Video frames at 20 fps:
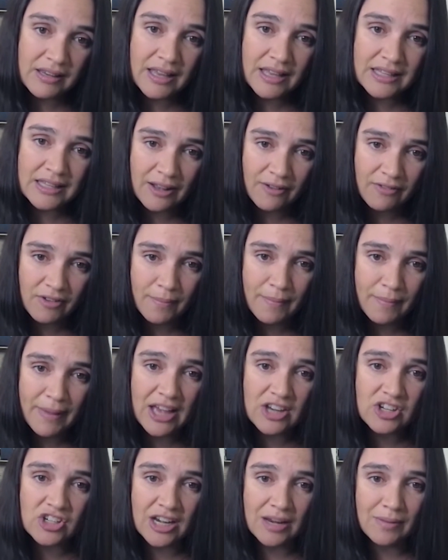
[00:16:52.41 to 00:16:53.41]

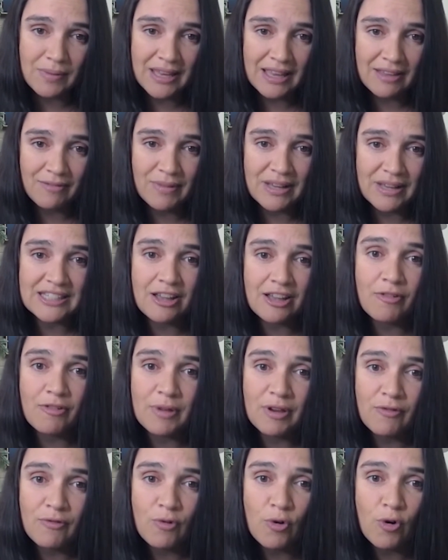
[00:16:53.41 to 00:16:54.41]
self-compassion I'd been giving myself
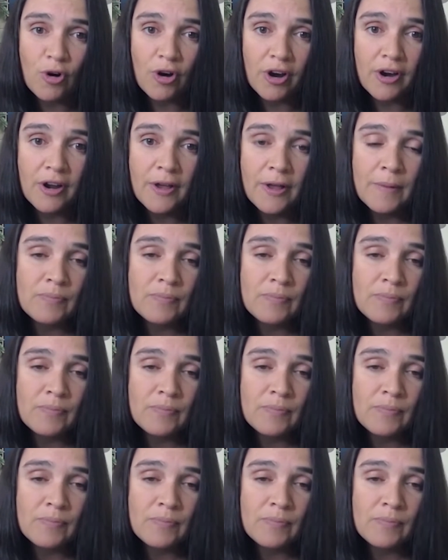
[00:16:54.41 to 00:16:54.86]
before